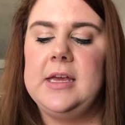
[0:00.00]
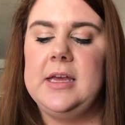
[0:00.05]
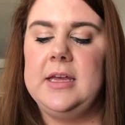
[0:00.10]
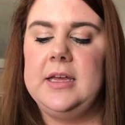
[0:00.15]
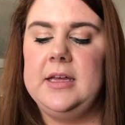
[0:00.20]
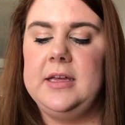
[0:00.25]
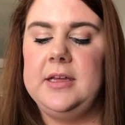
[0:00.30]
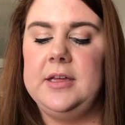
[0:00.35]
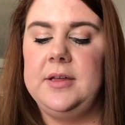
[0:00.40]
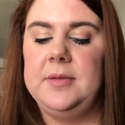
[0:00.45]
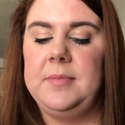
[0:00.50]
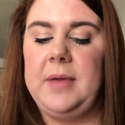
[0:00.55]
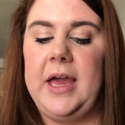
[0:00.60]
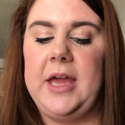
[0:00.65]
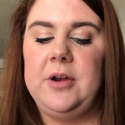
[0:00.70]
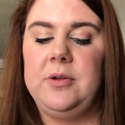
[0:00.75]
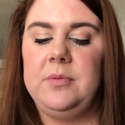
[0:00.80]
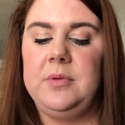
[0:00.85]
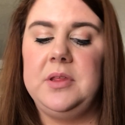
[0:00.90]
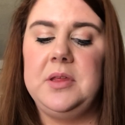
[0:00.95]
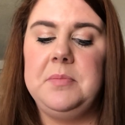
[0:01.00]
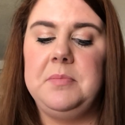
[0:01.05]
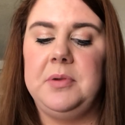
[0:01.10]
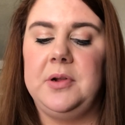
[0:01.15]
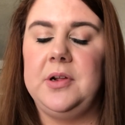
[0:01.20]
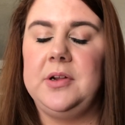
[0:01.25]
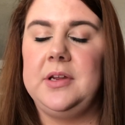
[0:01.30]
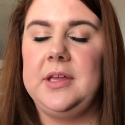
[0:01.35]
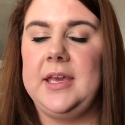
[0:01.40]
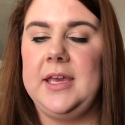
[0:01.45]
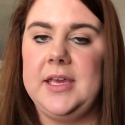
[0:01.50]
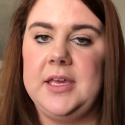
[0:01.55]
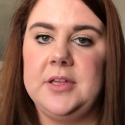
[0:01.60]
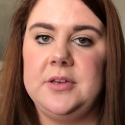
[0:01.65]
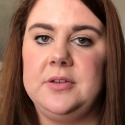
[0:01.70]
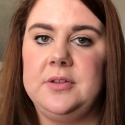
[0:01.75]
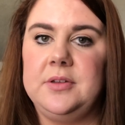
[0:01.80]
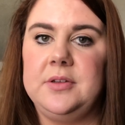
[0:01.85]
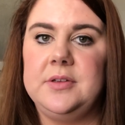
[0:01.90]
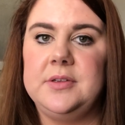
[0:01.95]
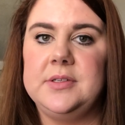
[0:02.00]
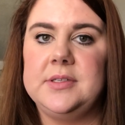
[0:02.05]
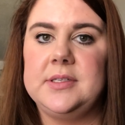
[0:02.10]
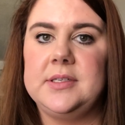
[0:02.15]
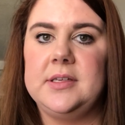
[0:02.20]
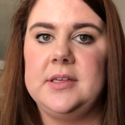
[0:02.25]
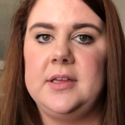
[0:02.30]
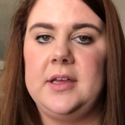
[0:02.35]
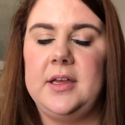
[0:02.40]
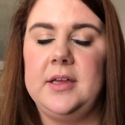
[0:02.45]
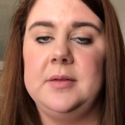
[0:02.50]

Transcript: I don't really burn candles.